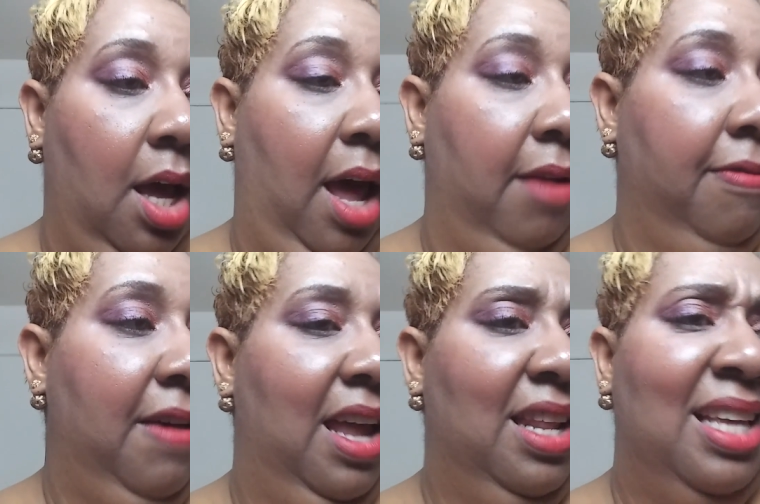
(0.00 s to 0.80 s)
I gotta
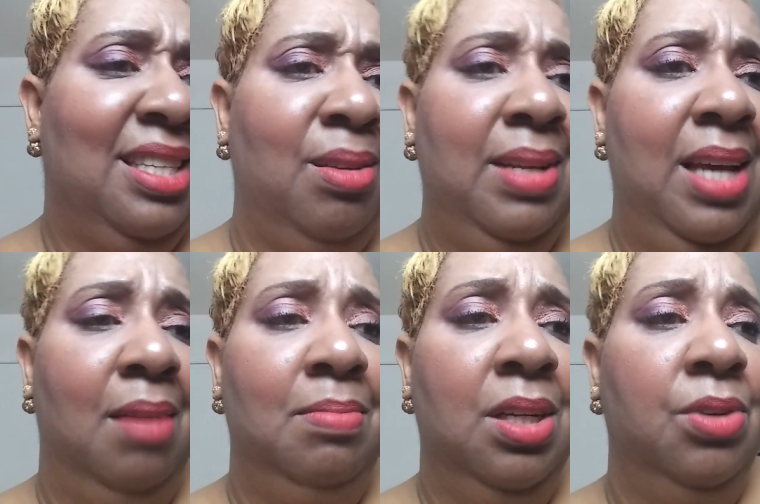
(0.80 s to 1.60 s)
find it. They are so
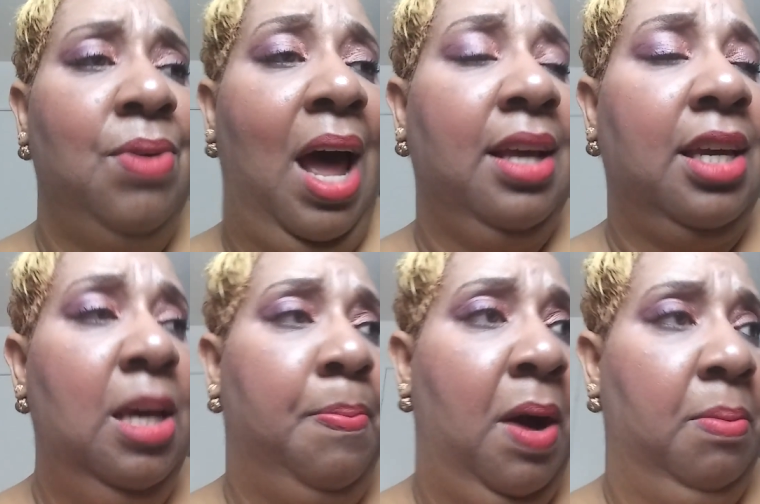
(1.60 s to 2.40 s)
damn little, you gotta
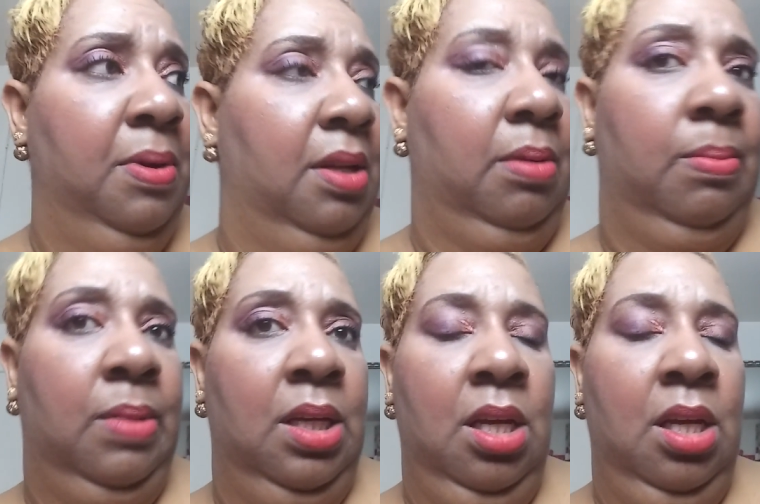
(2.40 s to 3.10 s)
keep up with them.